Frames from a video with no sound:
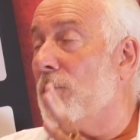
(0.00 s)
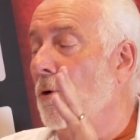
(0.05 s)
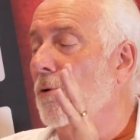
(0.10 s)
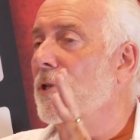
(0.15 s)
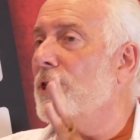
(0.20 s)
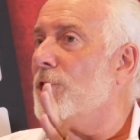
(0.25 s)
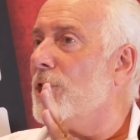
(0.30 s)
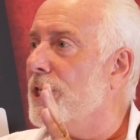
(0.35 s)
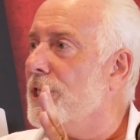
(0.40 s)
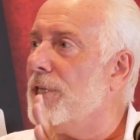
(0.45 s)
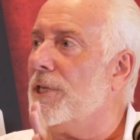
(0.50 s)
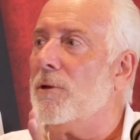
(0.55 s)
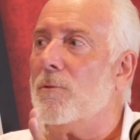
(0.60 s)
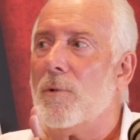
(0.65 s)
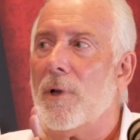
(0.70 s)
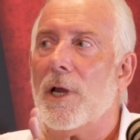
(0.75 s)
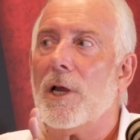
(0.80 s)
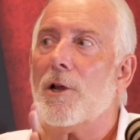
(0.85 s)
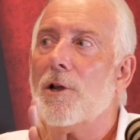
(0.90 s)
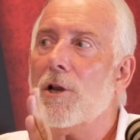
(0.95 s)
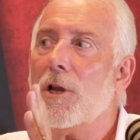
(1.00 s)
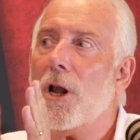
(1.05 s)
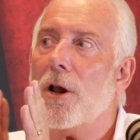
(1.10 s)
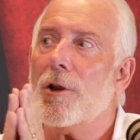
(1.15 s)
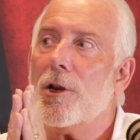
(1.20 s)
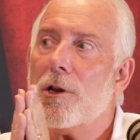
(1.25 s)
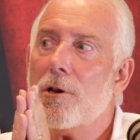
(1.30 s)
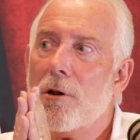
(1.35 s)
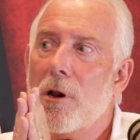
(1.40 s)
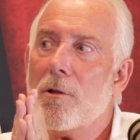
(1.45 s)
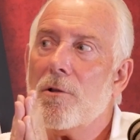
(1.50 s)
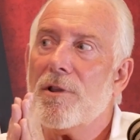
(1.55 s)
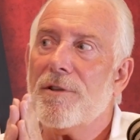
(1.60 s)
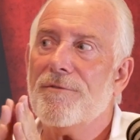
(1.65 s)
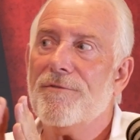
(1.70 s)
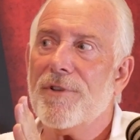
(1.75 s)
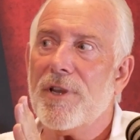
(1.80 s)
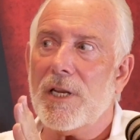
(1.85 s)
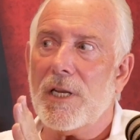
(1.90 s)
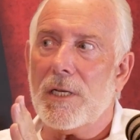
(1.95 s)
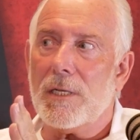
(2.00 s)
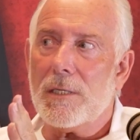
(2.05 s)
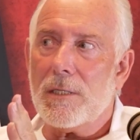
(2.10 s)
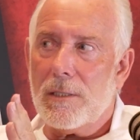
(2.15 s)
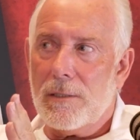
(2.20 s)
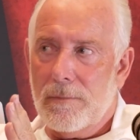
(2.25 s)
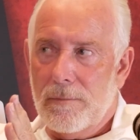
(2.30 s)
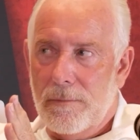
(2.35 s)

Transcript: told the city that we're going to grow convenience.